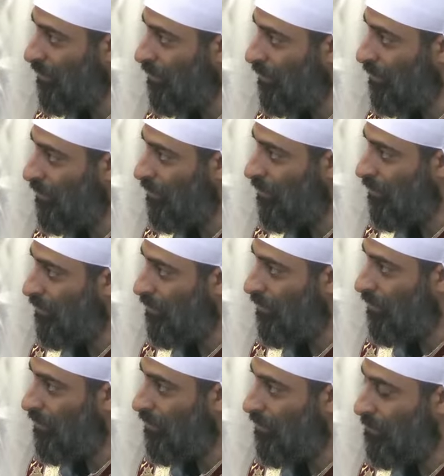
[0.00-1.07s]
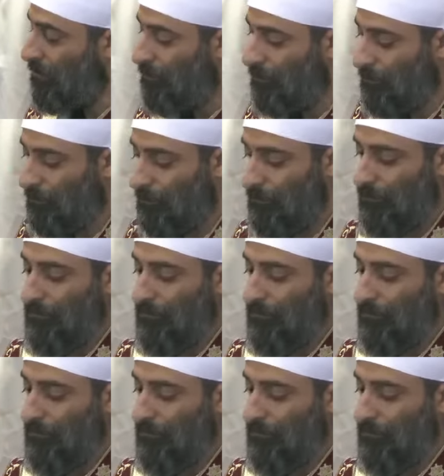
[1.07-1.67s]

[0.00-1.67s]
Nobody speaks.